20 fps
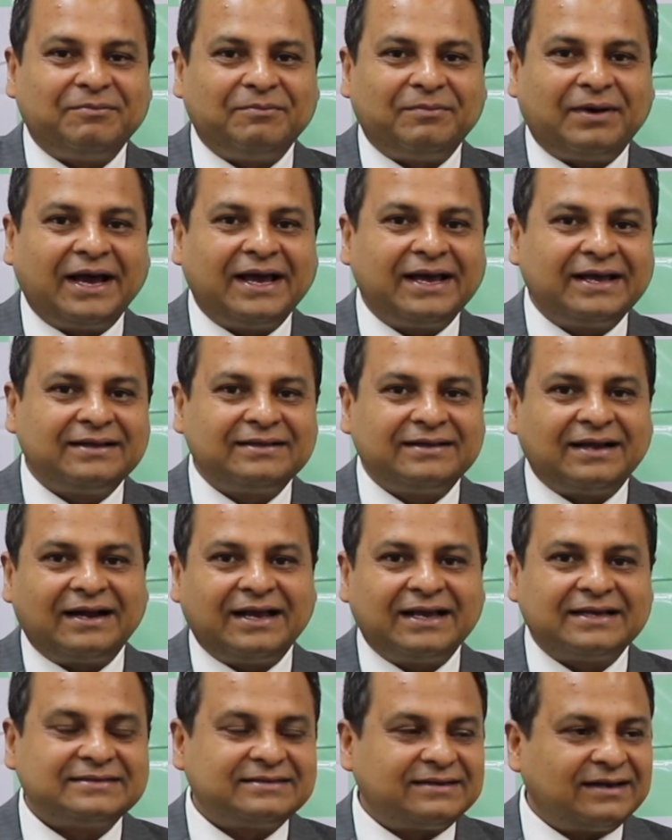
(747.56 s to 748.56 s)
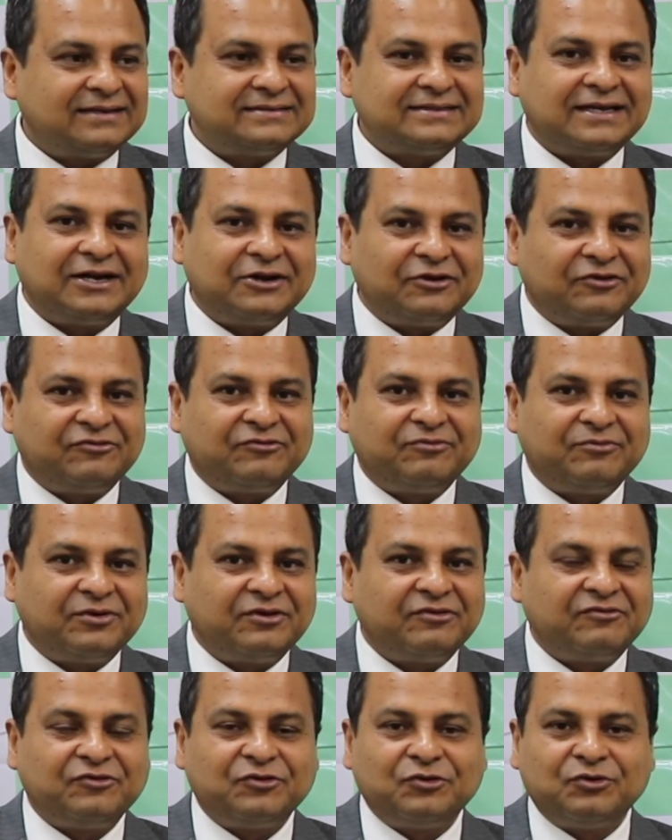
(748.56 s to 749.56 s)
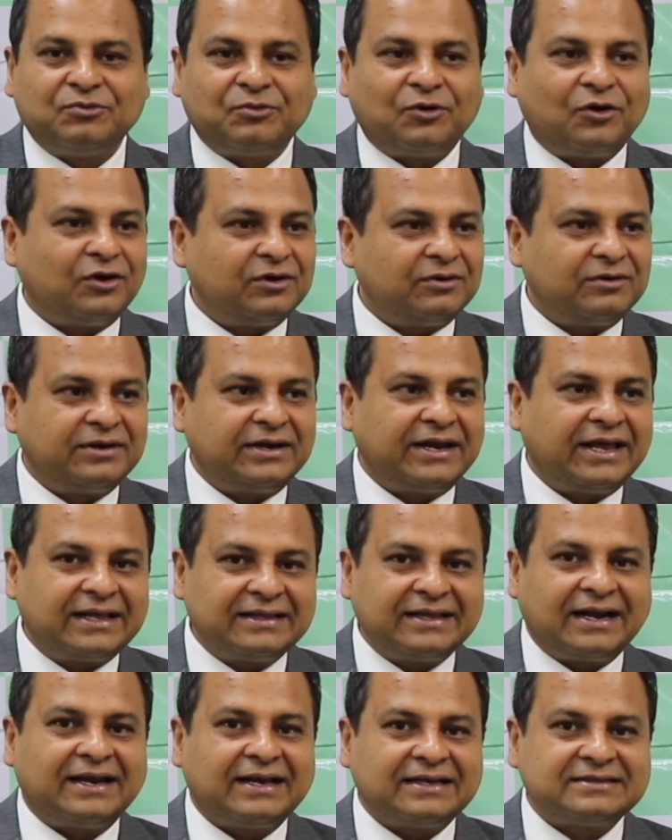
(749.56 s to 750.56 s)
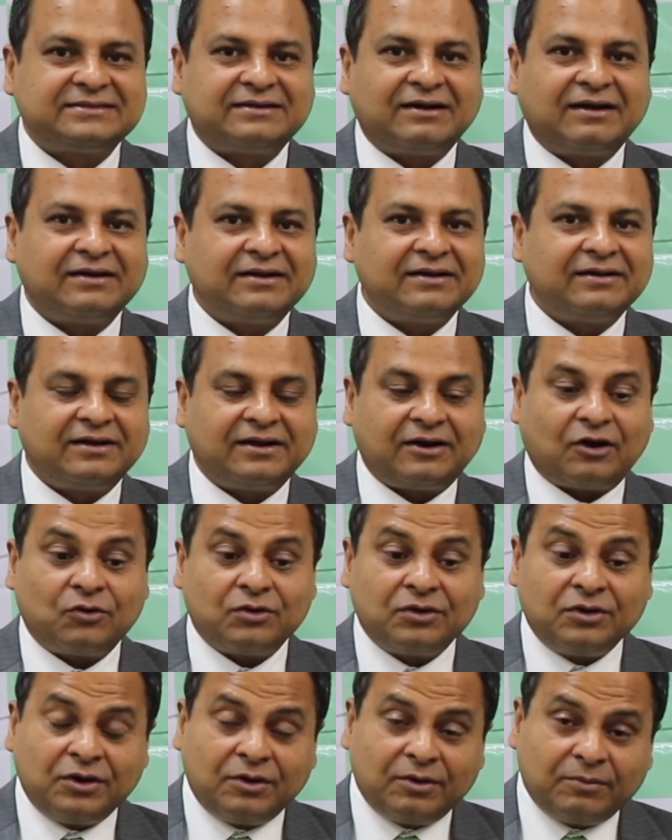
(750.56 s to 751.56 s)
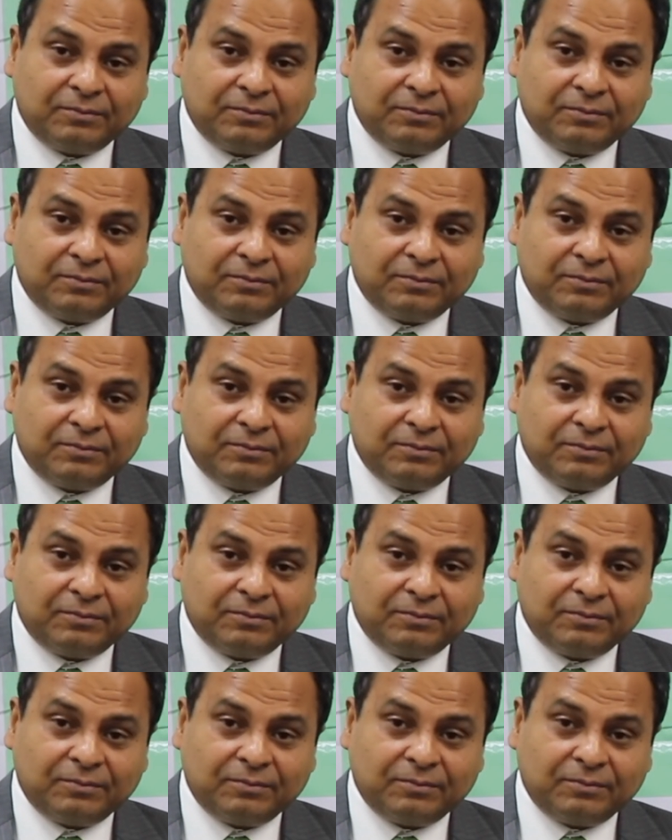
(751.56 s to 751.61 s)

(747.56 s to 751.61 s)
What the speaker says: buying that extra set of perfume or take that extra dinner out.